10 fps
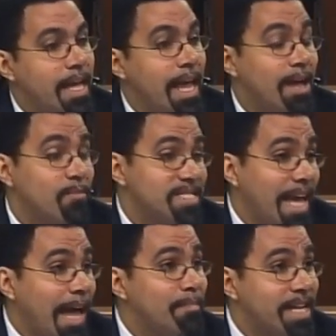And what's
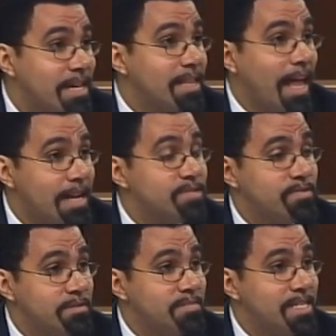happening in
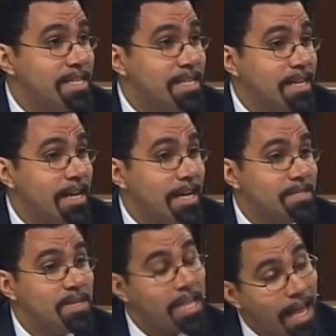classrooms is a
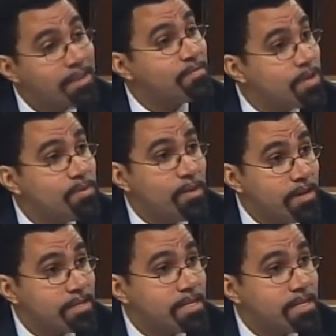lot of good work.